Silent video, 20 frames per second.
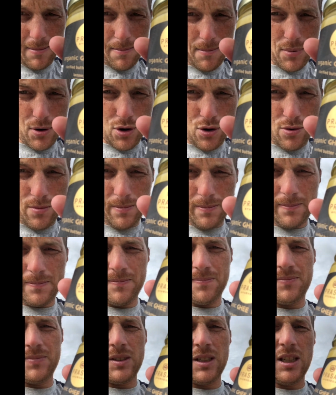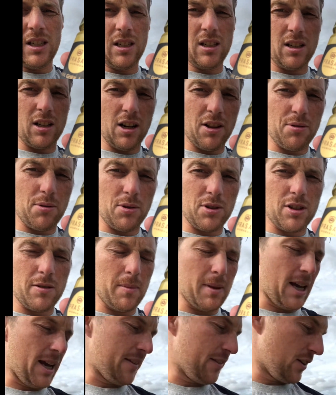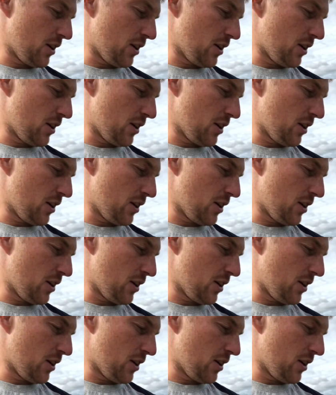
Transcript: boom gonna throw some of that in the